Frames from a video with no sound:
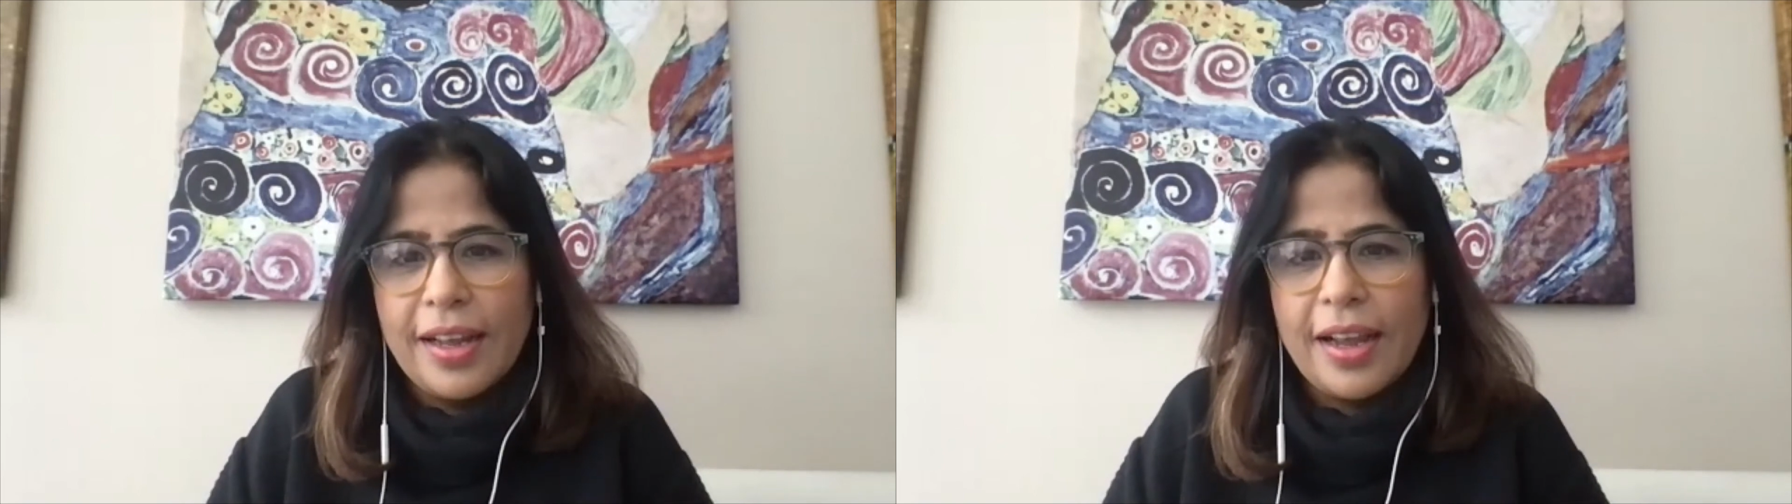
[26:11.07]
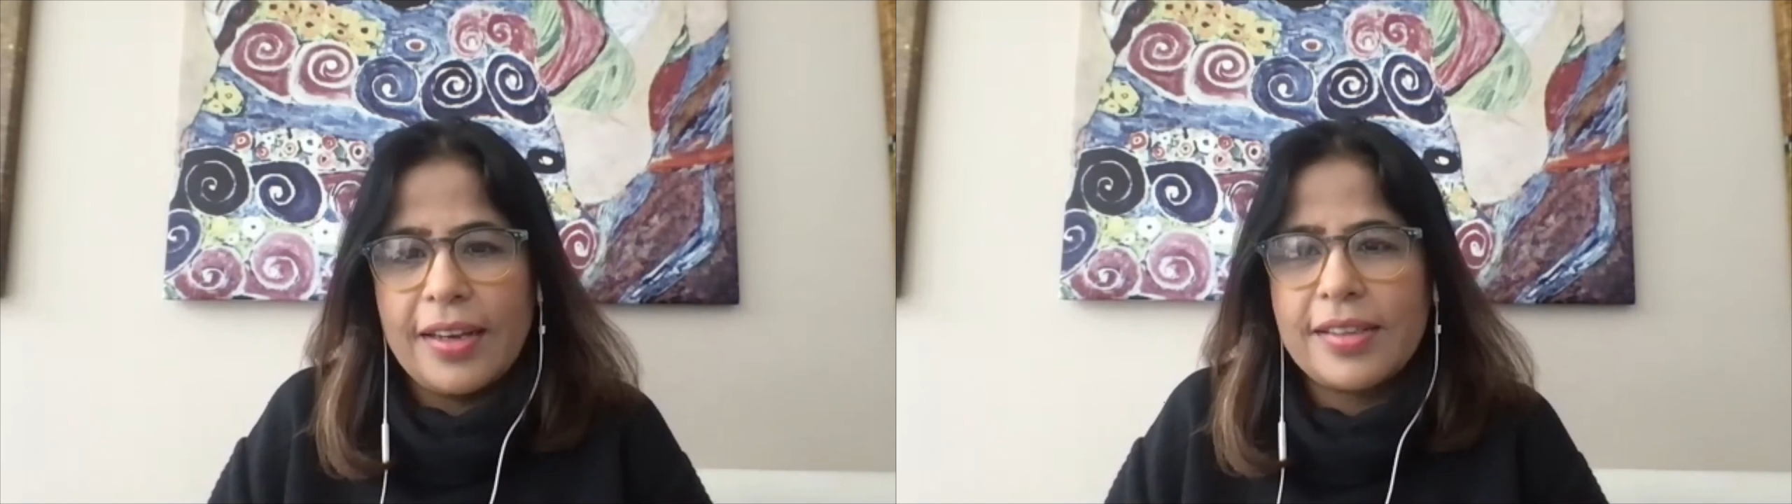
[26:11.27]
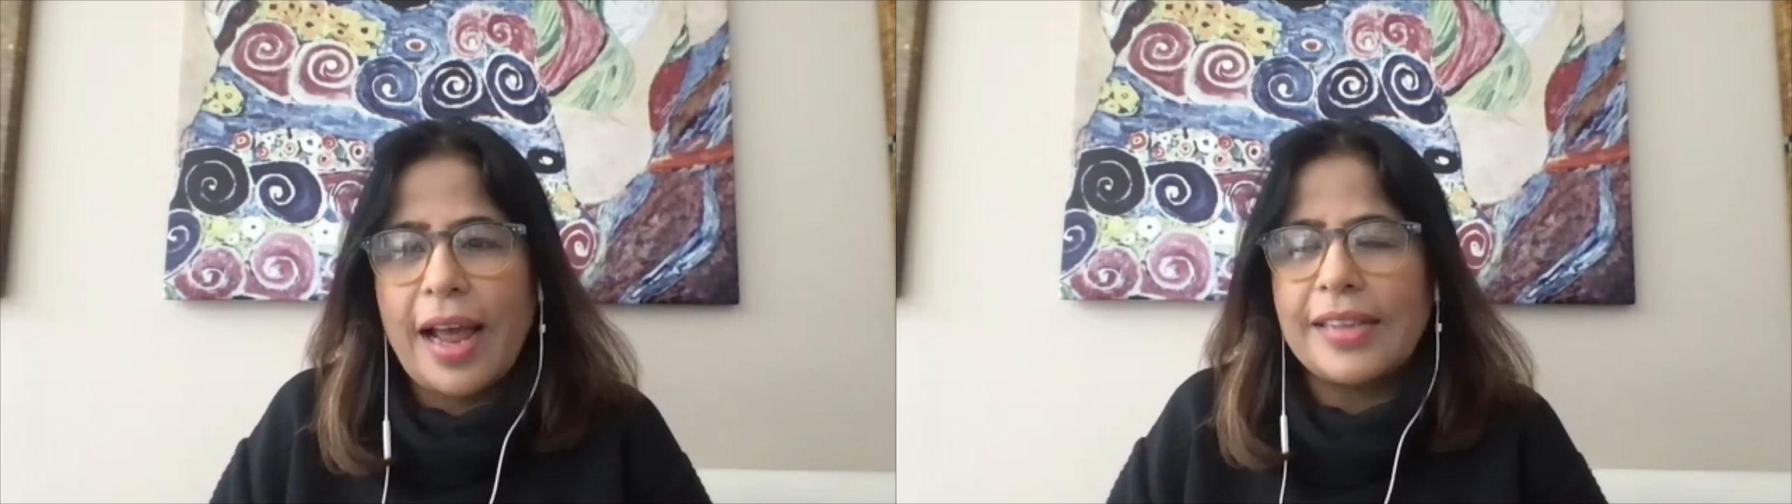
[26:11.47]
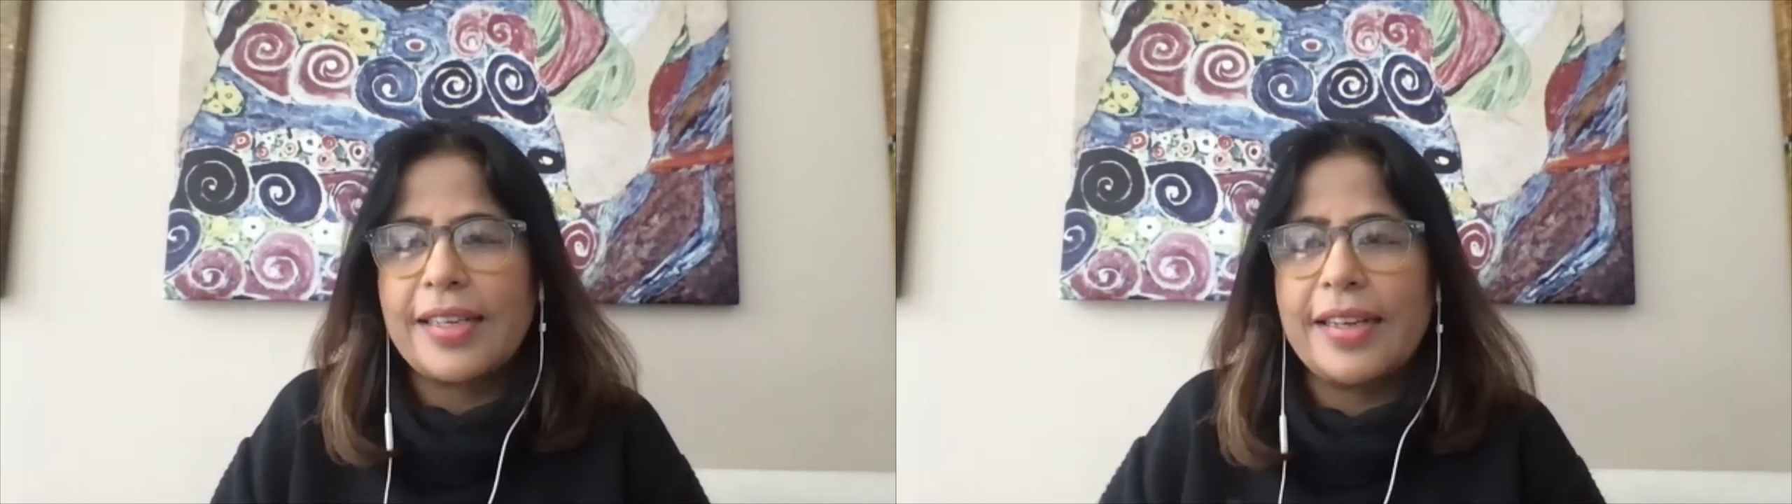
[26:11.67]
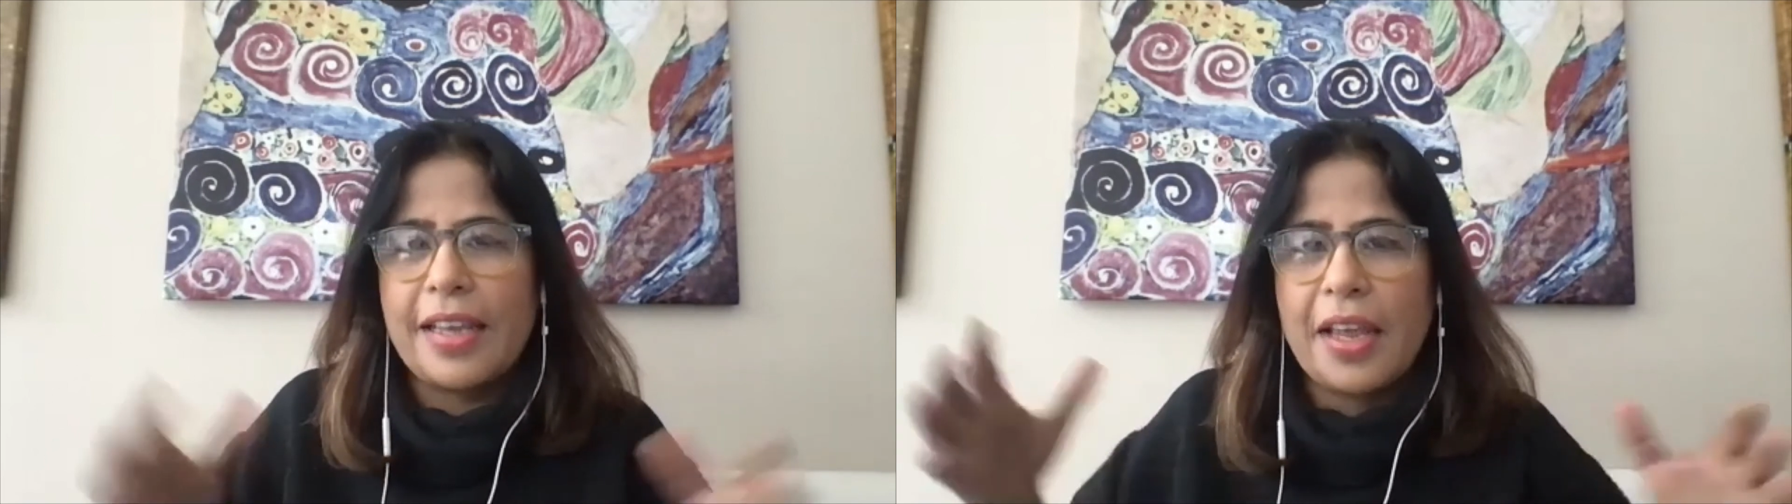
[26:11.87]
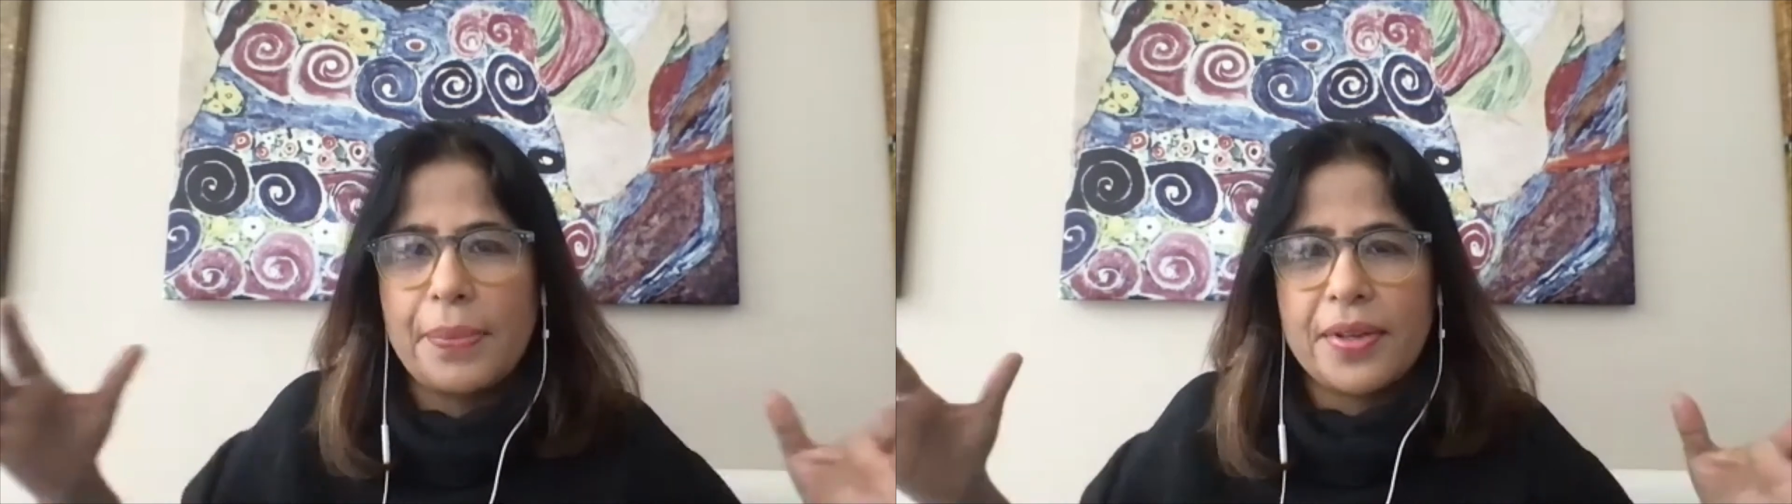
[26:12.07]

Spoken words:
And it actually keeps